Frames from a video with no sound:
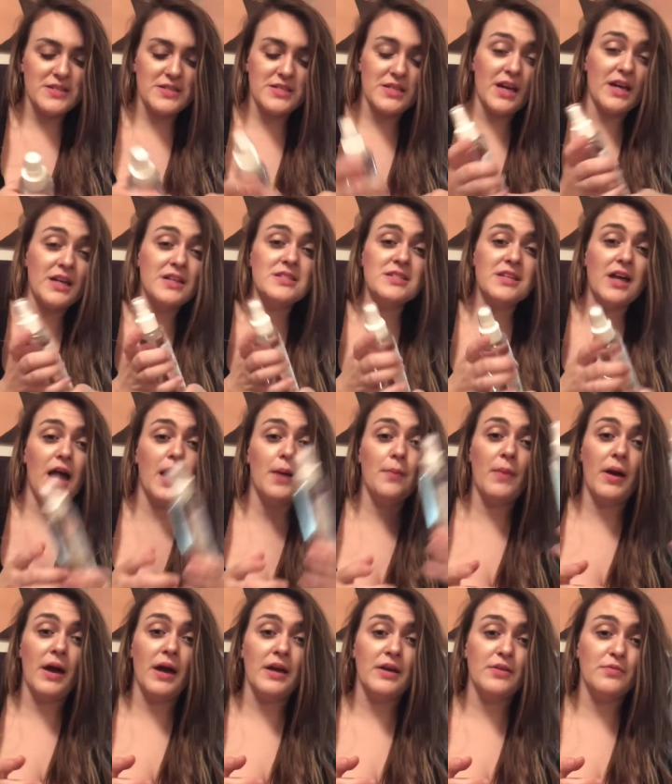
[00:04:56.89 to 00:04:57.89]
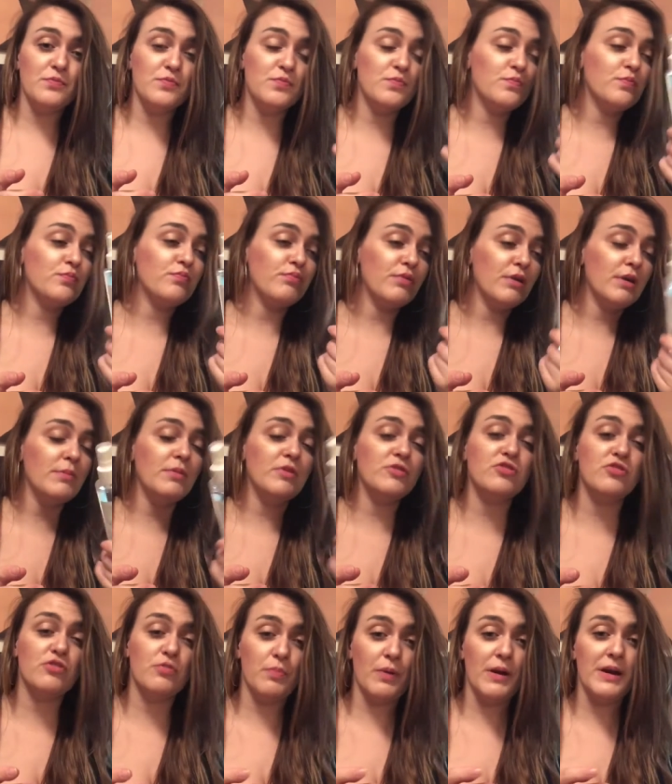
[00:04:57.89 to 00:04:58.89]
Second time, I pretty much
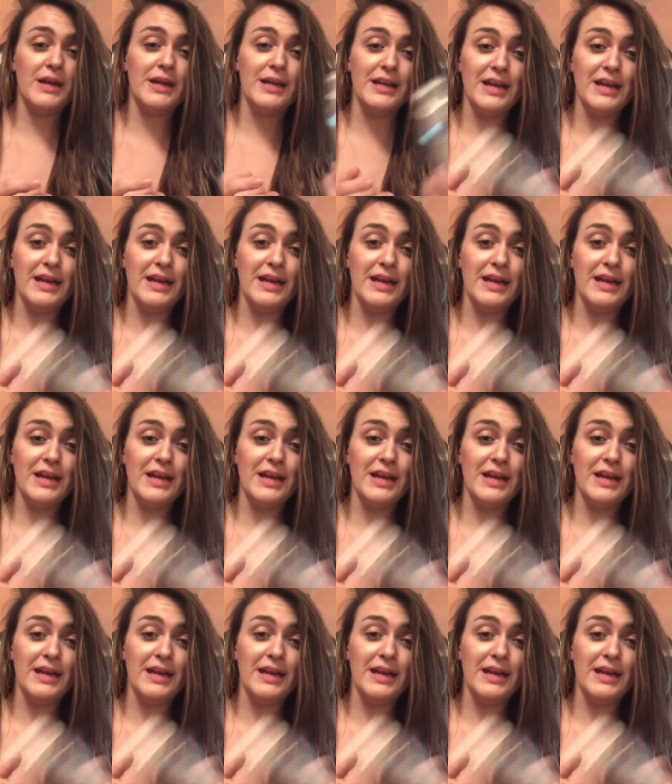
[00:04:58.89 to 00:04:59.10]
sprayed it